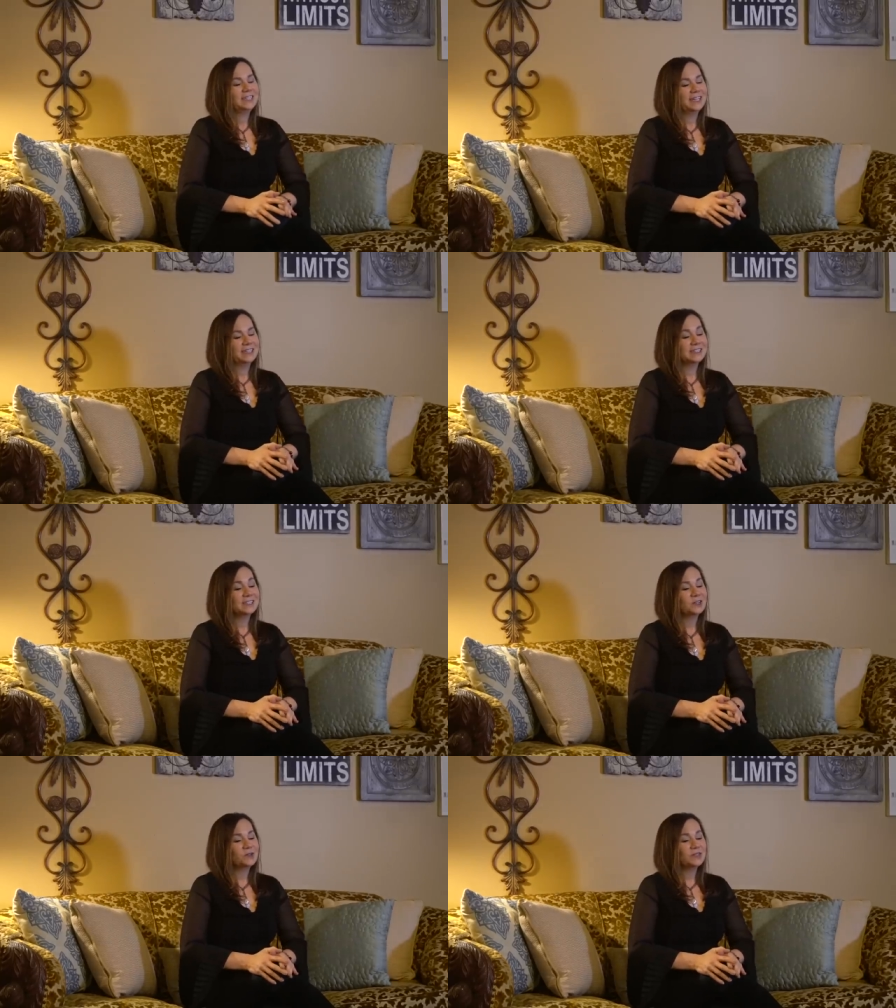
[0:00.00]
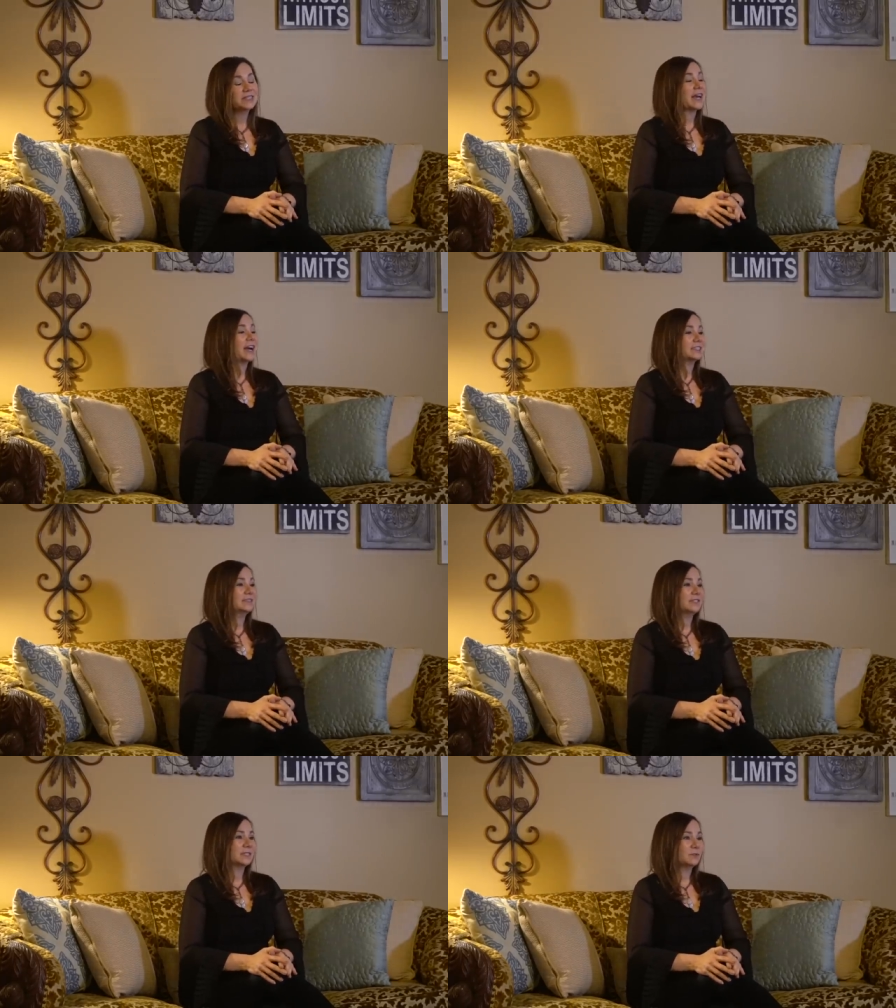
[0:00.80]
And so this
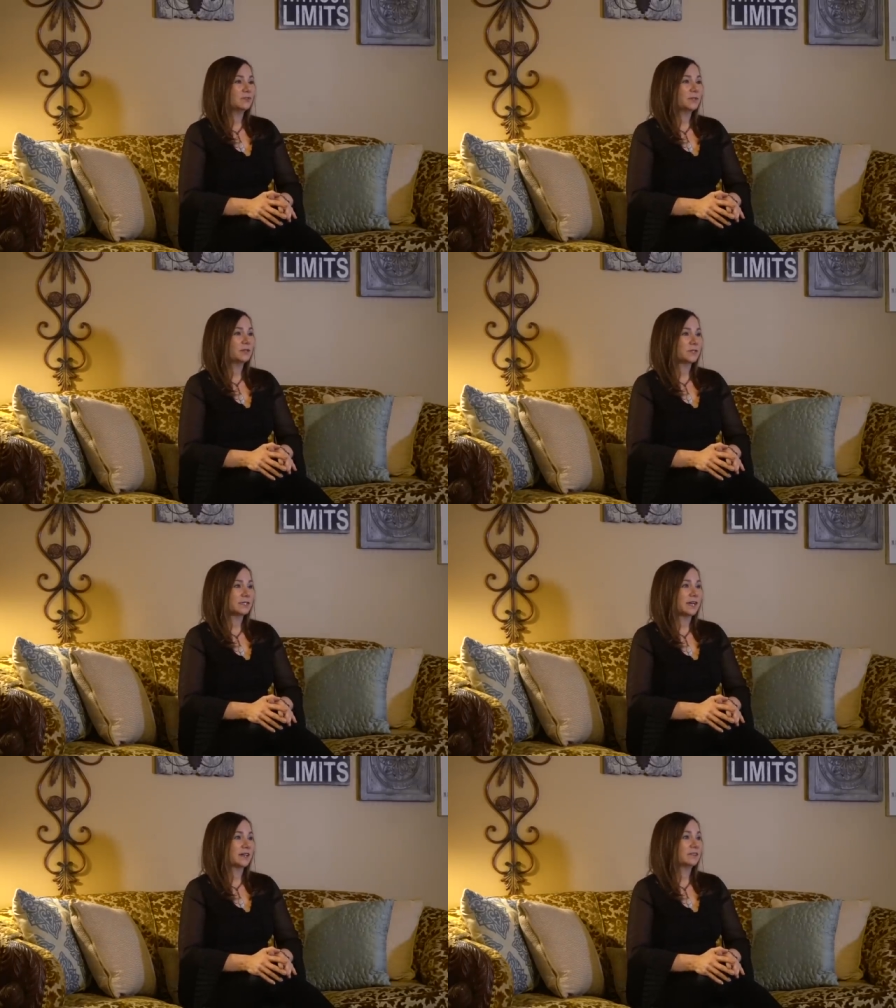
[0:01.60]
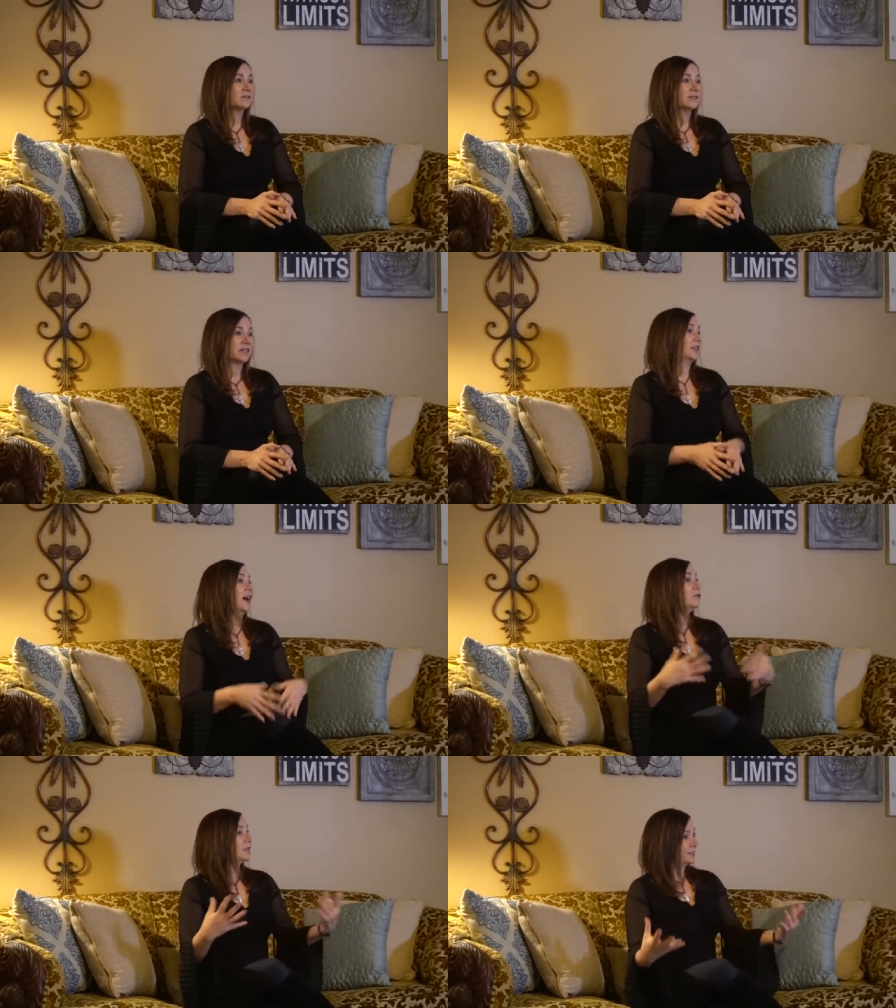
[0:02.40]
activist movement was kind of like an
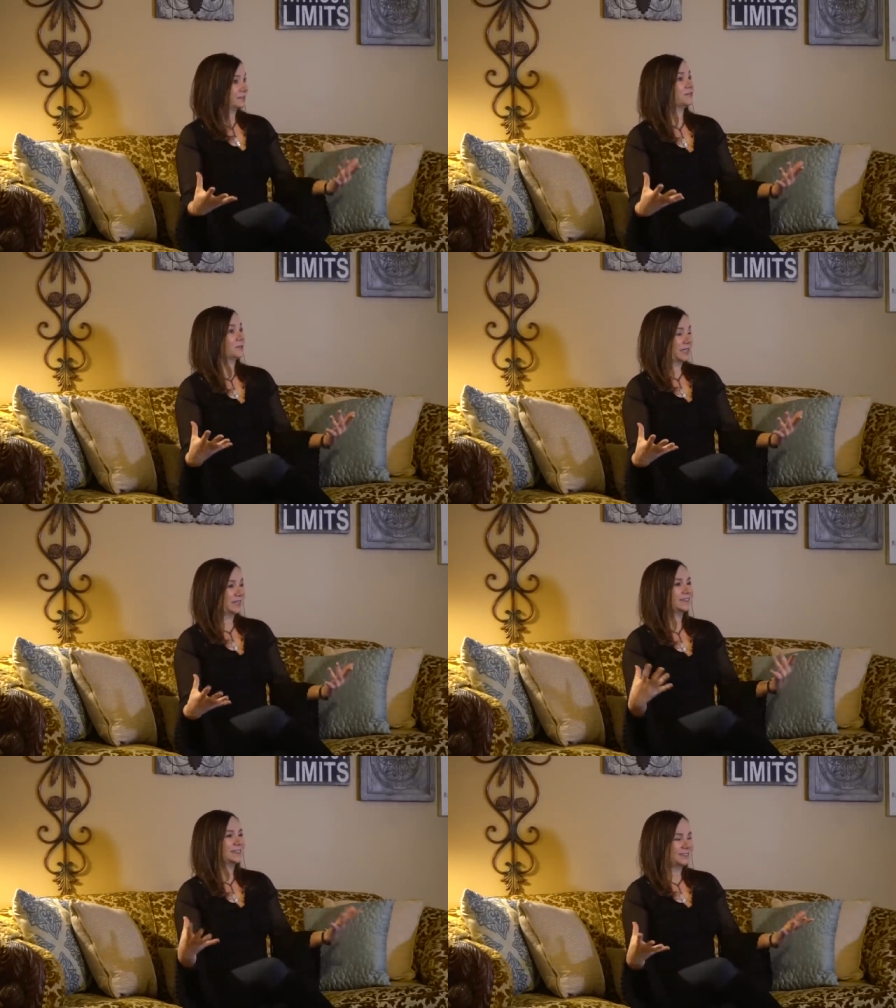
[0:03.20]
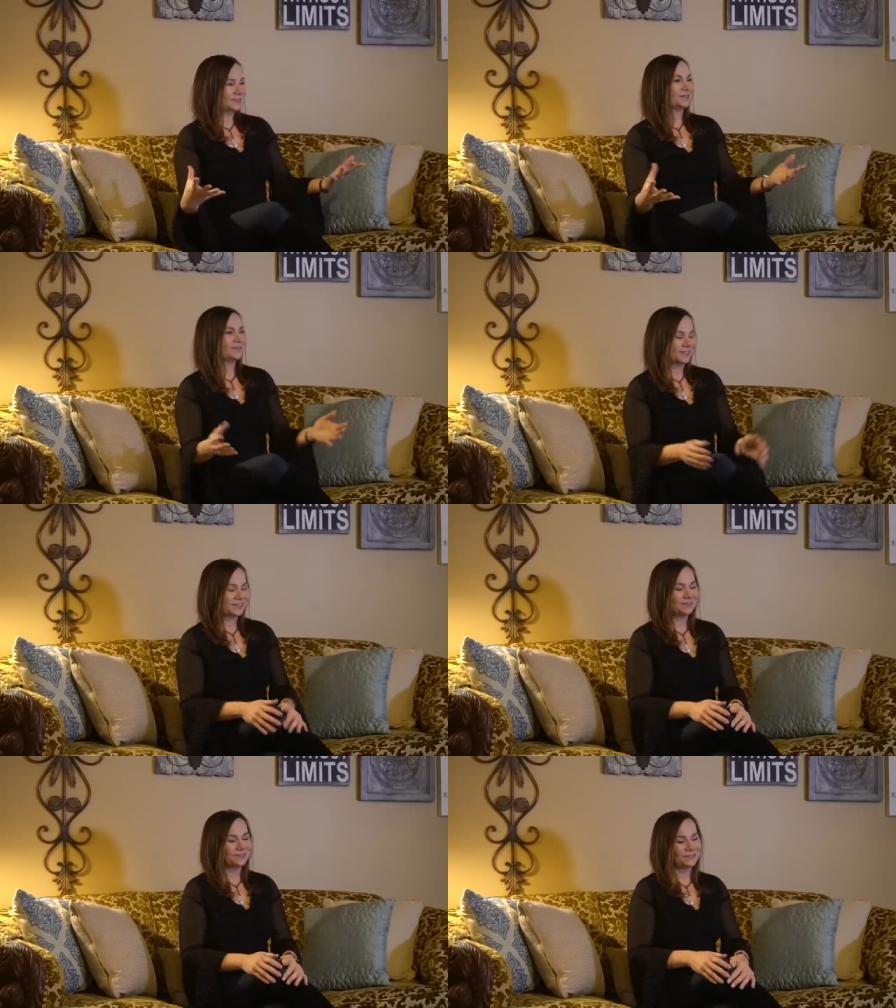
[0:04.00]
outlet for me to,
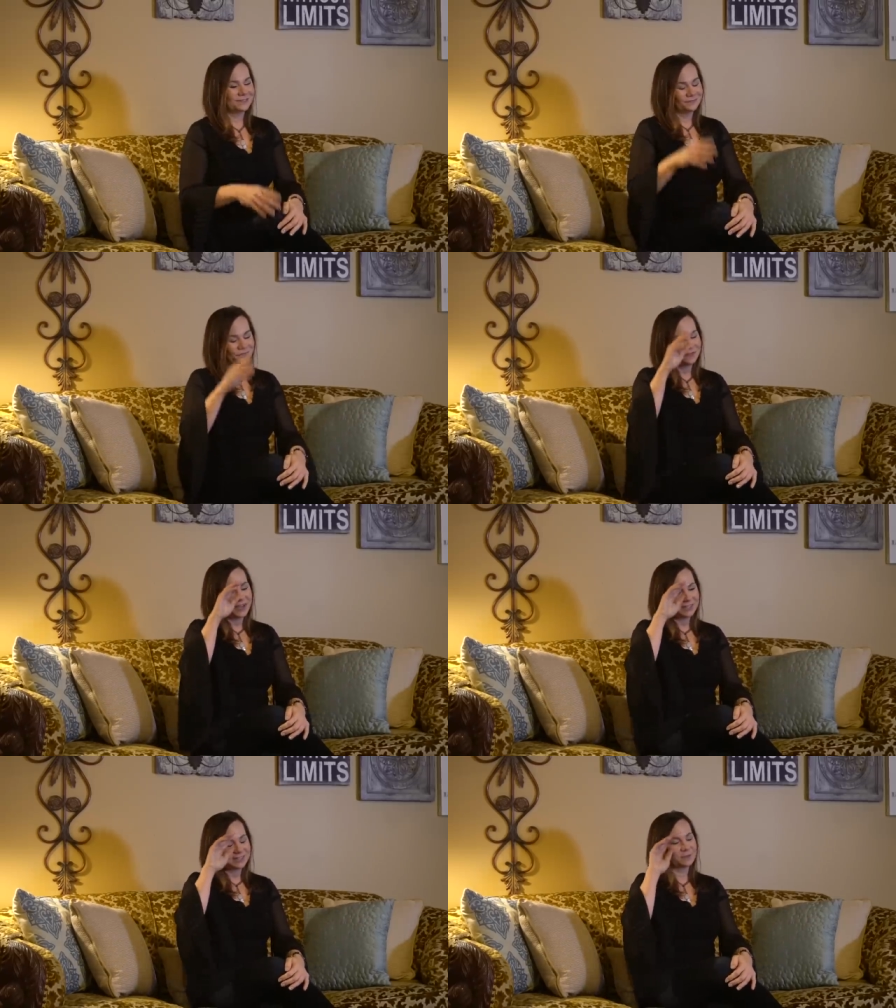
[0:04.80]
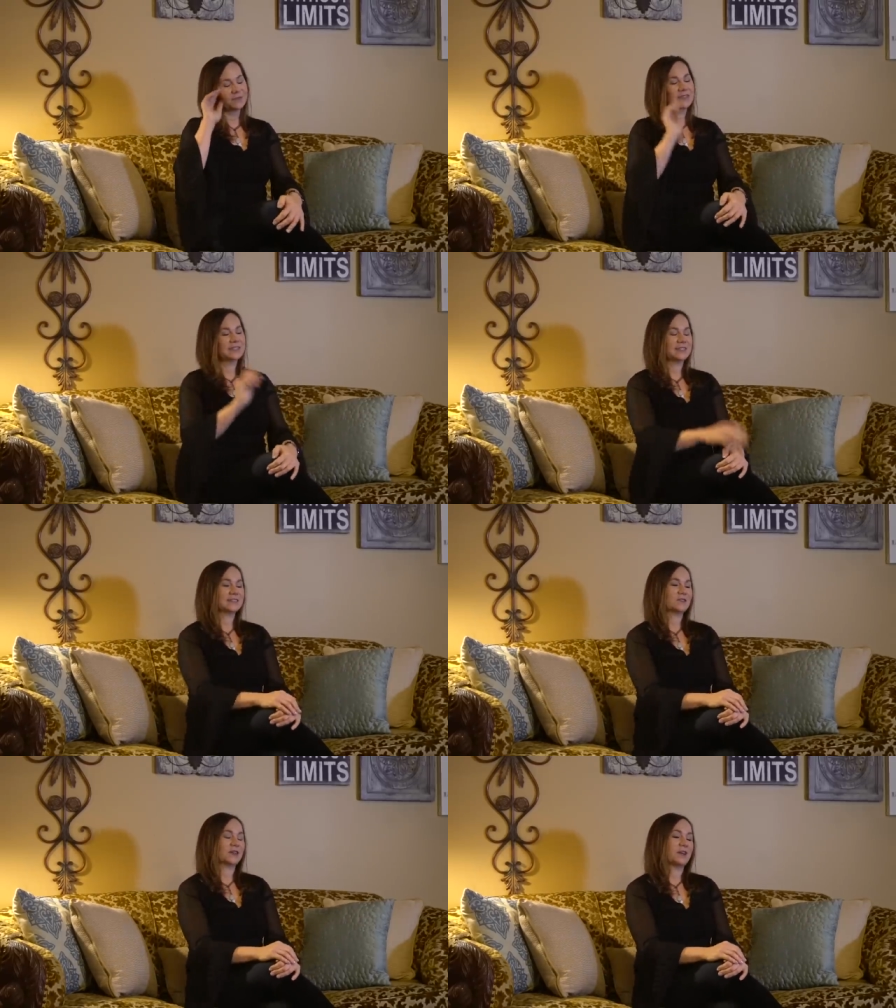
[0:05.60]
to fight some of these
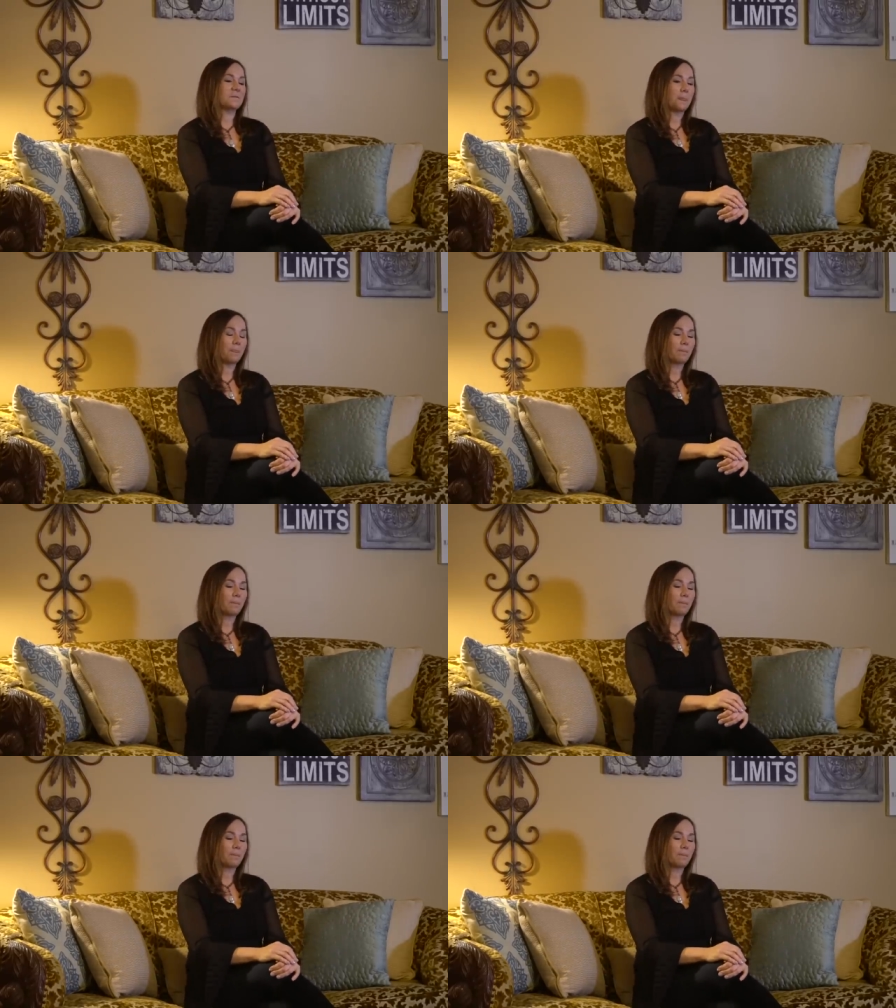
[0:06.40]
things going on.